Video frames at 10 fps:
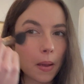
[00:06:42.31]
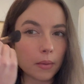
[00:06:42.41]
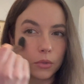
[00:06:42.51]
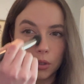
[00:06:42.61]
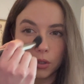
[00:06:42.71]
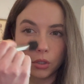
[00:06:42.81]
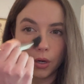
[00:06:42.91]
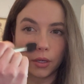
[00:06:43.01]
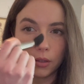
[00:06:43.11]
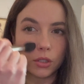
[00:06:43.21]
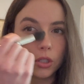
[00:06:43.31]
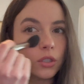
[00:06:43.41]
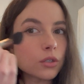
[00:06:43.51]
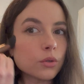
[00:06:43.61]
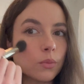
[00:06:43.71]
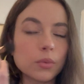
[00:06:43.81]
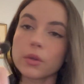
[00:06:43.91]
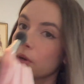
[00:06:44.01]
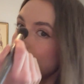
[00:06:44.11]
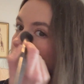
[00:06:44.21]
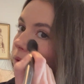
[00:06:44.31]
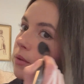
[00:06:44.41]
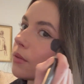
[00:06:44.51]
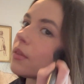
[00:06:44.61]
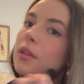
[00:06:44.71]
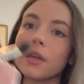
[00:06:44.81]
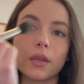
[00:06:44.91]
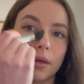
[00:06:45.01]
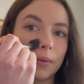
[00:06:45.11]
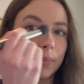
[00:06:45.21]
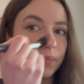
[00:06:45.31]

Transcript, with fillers: I'm just trying to blur out the